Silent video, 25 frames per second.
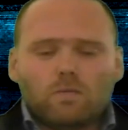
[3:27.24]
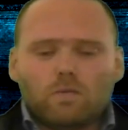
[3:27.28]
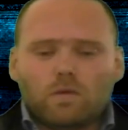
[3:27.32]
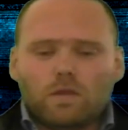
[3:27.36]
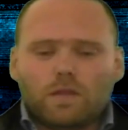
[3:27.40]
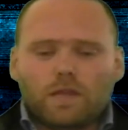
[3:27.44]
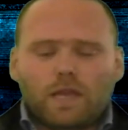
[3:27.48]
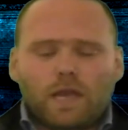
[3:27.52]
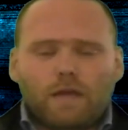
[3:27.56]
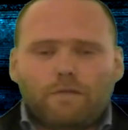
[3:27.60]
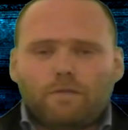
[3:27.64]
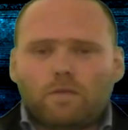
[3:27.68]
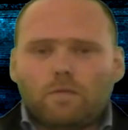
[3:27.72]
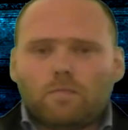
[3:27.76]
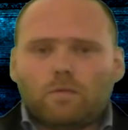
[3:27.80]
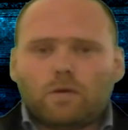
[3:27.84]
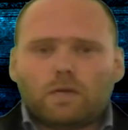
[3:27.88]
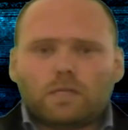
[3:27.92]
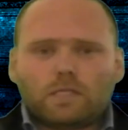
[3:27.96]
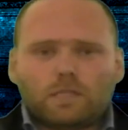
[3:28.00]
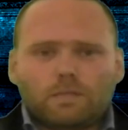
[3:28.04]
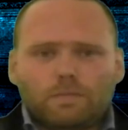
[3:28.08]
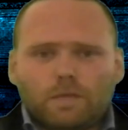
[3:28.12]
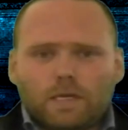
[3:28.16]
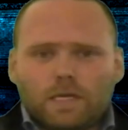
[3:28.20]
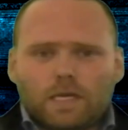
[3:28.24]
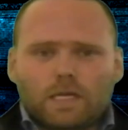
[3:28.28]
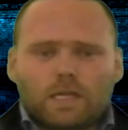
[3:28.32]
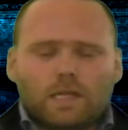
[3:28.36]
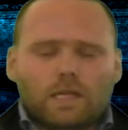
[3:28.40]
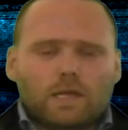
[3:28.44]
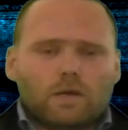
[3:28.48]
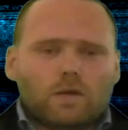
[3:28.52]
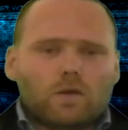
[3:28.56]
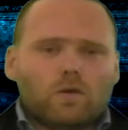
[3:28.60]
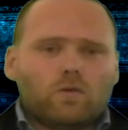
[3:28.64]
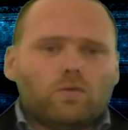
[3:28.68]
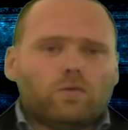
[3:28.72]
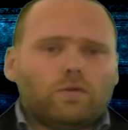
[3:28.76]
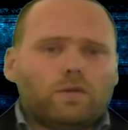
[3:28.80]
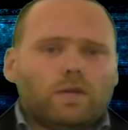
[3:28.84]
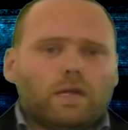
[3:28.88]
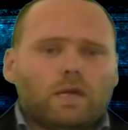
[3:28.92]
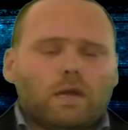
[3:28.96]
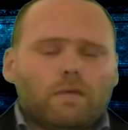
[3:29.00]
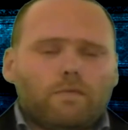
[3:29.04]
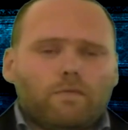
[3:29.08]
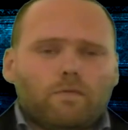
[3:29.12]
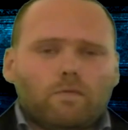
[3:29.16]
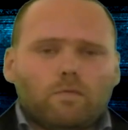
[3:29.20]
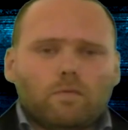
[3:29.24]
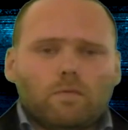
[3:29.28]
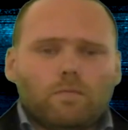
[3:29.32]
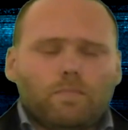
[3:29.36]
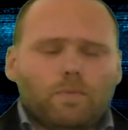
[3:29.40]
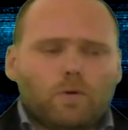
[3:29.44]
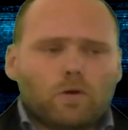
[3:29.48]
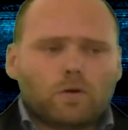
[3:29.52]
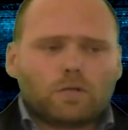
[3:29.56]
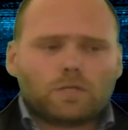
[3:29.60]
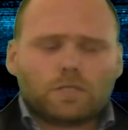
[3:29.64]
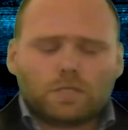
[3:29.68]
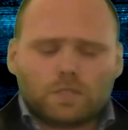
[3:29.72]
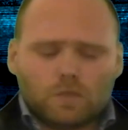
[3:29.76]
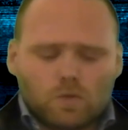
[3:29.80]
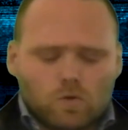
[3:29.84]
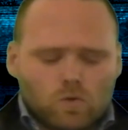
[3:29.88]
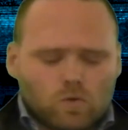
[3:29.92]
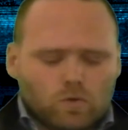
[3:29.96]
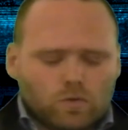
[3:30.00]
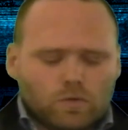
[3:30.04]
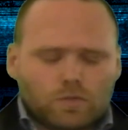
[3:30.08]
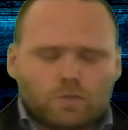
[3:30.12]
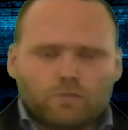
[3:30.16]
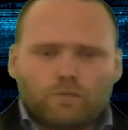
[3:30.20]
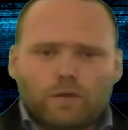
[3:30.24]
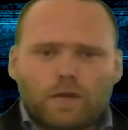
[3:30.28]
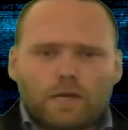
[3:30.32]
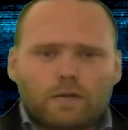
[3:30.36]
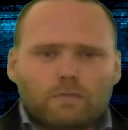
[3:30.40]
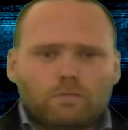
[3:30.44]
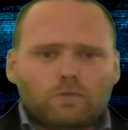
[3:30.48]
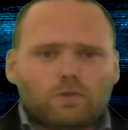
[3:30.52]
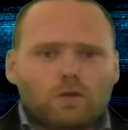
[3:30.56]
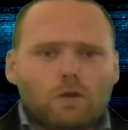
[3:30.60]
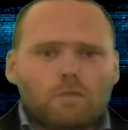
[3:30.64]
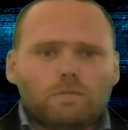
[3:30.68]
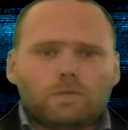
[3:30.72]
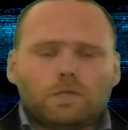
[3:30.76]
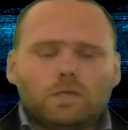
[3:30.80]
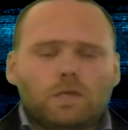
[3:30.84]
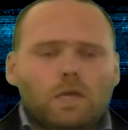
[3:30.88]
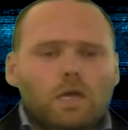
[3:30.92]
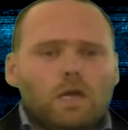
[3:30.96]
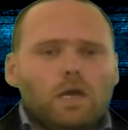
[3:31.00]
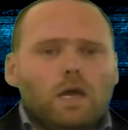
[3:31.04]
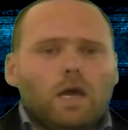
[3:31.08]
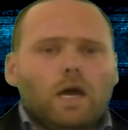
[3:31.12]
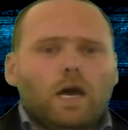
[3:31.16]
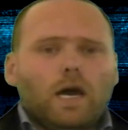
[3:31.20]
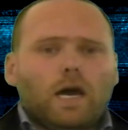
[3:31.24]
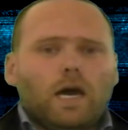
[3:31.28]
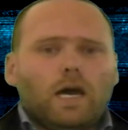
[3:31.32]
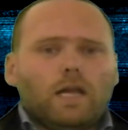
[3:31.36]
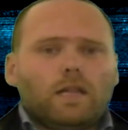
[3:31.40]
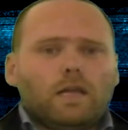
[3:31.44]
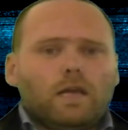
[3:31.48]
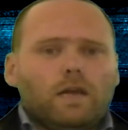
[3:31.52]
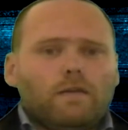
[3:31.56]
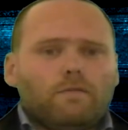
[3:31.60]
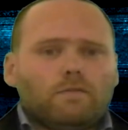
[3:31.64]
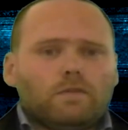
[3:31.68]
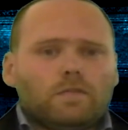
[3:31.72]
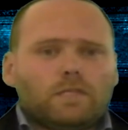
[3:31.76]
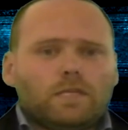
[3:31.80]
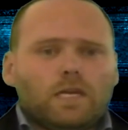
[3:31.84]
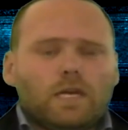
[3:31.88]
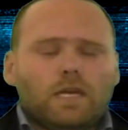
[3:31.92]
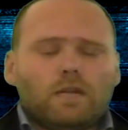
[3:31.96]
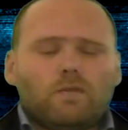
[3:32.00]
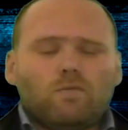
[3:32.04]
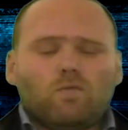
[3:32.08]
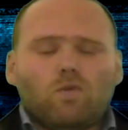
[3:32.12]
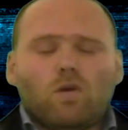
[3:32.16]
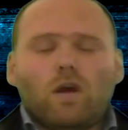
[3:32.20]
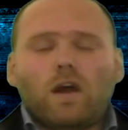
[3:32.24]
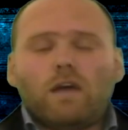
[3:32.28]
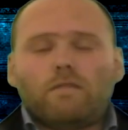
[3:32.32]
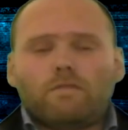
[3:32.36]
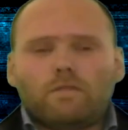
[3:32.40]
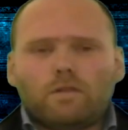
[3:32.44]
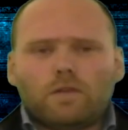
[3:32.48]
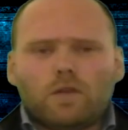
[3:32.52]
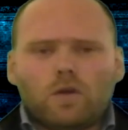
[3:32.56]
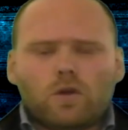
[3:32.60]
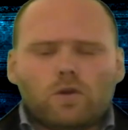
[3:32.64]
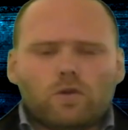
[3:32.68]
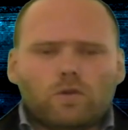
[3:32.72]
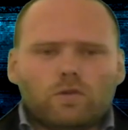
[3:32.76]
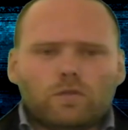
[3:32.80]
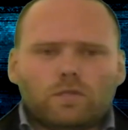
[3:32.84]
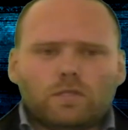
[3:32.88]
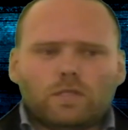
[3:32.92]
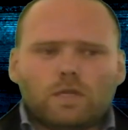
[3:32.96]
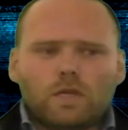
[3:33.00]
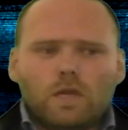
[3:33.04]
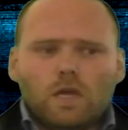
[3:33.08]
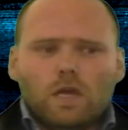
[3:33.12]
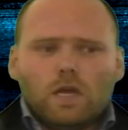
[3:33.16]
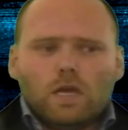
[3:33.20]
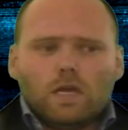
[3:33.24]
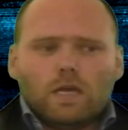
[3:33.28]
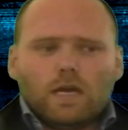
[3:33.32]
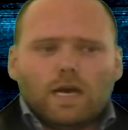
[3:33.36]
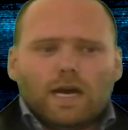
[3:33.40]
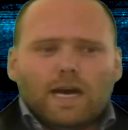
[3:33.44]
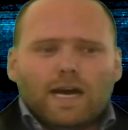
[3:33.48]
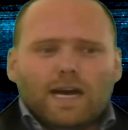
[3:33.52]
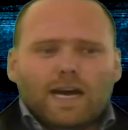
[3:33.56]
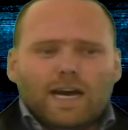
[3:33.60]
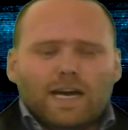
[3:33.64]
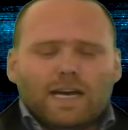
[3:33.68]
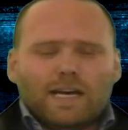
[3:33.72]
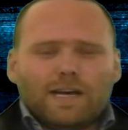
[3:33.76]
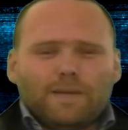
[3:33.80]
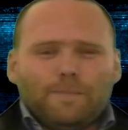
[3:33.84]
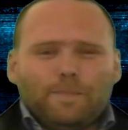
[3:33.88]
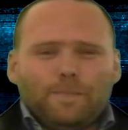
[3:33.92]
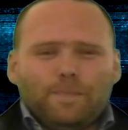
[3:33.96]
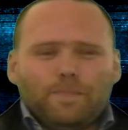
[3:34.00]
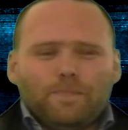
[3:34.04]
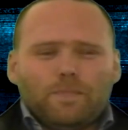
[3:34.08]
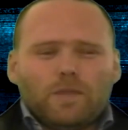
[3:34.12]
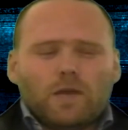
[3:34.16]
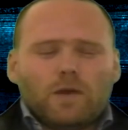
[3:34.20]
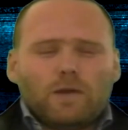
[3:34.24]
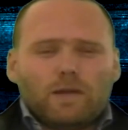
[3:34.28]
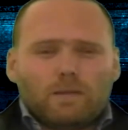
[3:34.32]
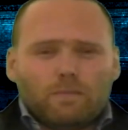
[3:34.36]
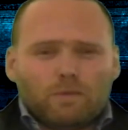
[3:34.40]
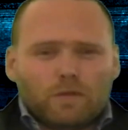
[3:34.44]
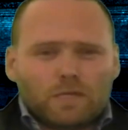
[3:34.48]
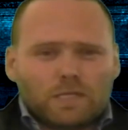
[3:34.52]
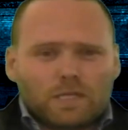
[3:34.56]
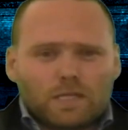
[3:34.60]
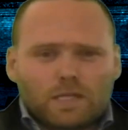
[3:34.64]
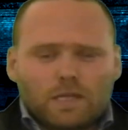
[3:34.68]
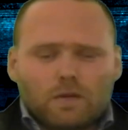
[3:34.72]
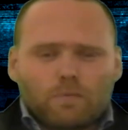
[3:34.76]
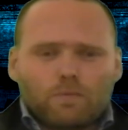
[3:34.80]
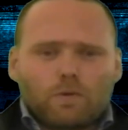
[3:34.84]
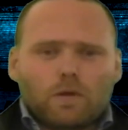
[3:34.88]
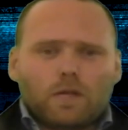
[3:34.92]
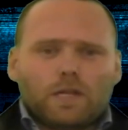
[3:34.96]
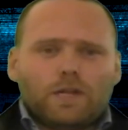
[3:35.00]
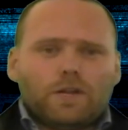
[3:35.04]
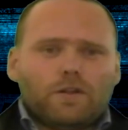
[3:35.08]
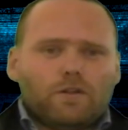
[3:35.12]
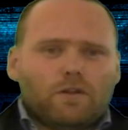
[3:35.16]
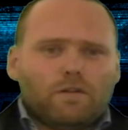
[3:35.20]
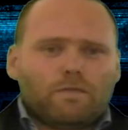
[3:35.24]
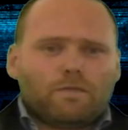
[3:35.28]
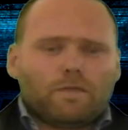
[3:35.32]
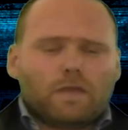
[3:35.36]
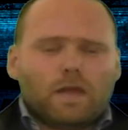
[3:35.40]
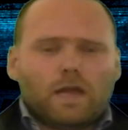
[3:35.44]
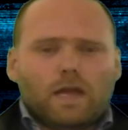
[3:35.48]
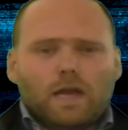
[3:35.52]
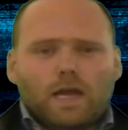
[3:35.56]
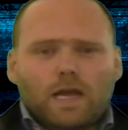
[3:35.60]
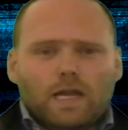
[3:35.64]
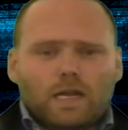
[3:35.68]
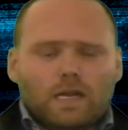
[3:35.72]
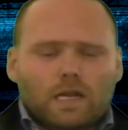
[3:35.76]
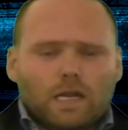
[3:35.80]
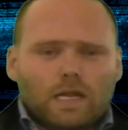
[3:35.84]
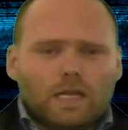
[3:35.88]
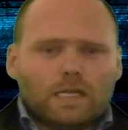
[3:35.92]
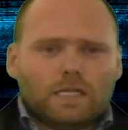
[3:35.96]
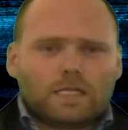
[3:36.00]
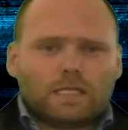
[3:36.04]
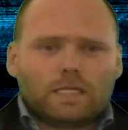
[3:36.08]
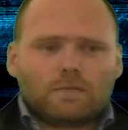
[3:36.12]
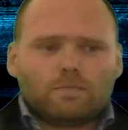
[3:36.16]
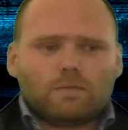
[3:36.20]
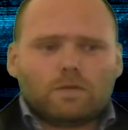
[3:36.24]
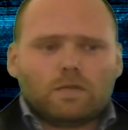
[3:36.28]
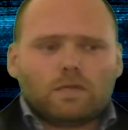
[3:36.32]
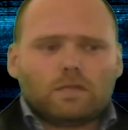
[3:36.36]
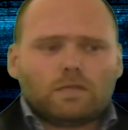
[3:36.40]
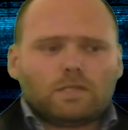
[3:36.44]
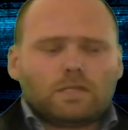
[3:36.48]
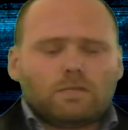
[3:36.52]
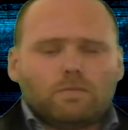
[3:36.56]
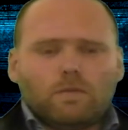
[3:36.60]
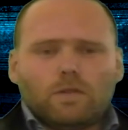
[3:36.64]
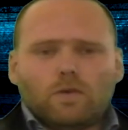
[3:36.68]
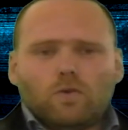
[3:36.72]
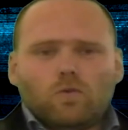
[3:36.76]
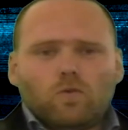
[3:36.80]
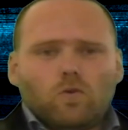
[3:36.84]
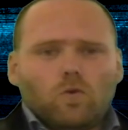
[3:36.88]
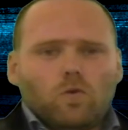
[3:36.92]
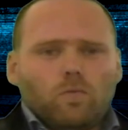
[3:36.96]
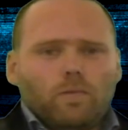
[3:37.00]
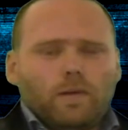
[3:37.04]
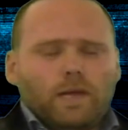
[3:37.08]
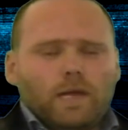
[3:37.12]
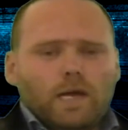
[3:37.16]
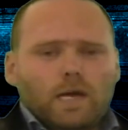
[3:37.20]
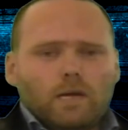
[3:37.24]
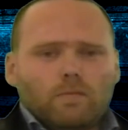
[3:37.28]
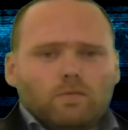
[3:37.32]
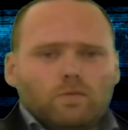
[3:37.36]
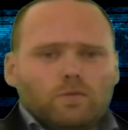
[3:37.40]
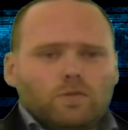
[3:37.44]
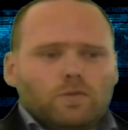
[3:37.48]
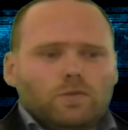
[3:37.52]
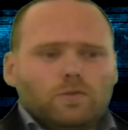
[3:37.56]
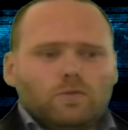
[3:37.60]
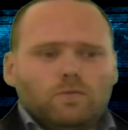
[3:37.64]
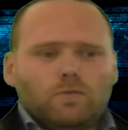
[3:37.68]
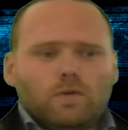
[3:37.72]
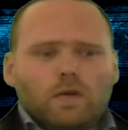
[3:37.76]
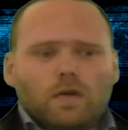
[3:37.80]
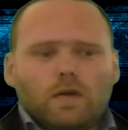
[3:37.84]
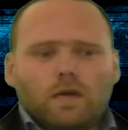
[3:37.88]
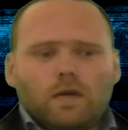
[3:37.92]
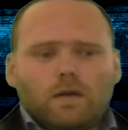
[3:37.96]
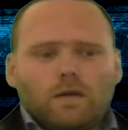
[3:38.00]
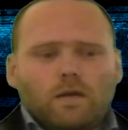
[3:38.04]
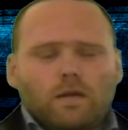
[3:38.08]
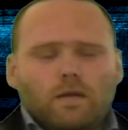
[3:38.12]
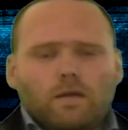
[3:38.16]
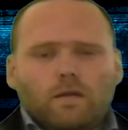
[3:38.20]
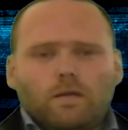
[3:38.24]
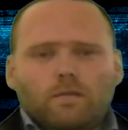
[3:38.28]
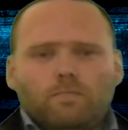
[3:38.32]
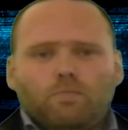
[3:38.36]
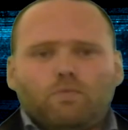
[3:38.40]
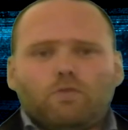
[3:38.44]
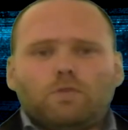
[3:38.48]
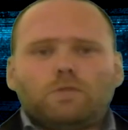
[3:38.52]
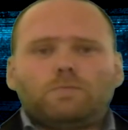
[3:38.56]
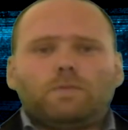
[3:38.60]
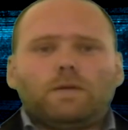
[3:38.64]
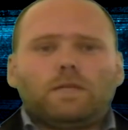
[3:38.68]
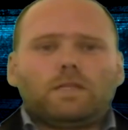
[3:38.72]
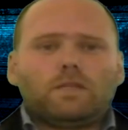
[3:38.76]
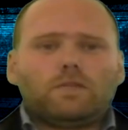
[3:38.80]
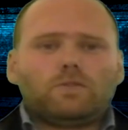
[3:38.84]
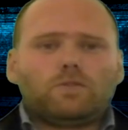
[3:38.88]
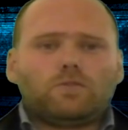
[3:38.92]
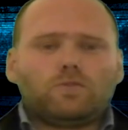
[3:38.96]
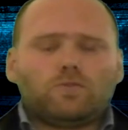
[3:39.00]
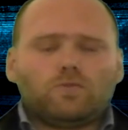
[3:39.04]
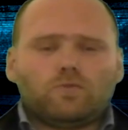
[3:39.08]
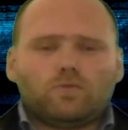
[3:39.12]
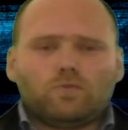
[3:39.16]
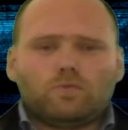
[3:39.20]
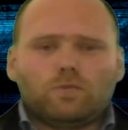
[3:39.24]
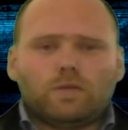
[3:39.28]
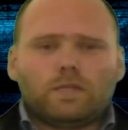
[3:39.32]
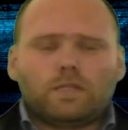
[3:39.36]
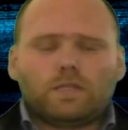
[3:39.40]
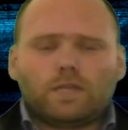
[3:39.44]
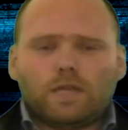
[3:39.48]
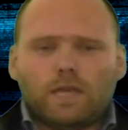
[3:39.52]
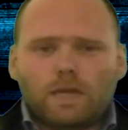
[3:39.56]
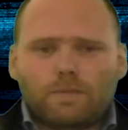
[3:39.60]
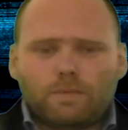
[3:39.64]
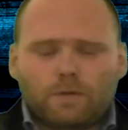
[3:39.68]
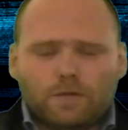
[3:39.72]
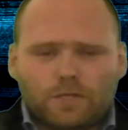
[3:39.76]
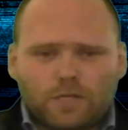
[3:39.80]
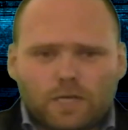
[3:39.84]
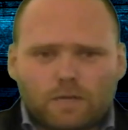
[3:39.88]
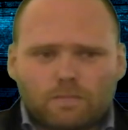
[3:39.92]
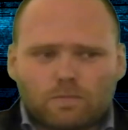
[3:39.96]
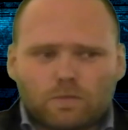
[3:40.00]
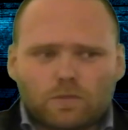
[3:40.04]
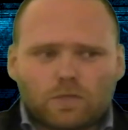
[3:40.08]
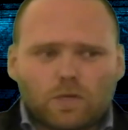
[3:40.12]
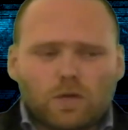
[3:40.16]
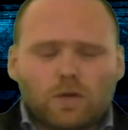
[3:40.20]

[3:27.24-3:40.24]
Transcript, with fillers: Whether you have to mine something in there or they're going to come from a boss or just random drops, they haven't said or I haven't noticed. Um, knowing Blizzard, they'll probably nerf that and let some of the, some of the ore be able to uh, prospect into into epic gems.